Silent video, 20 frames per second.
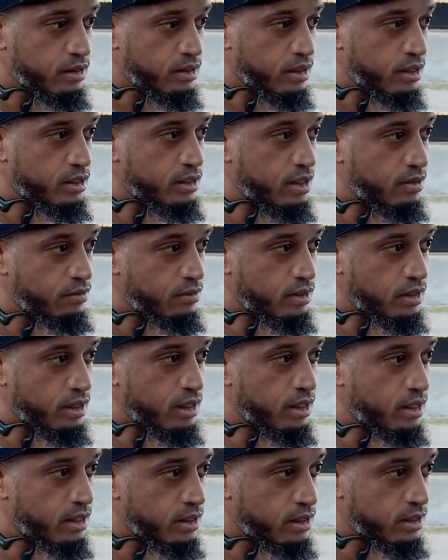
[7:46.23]
6-7
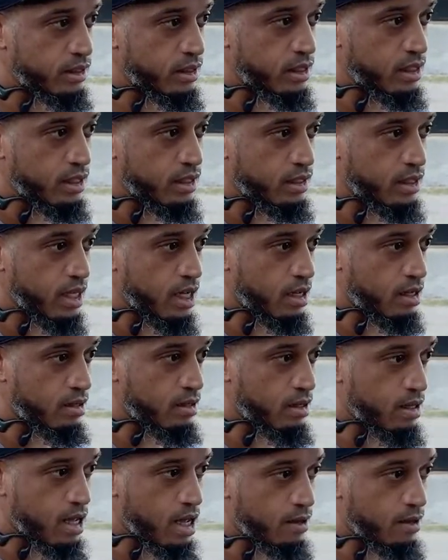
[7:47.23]
years that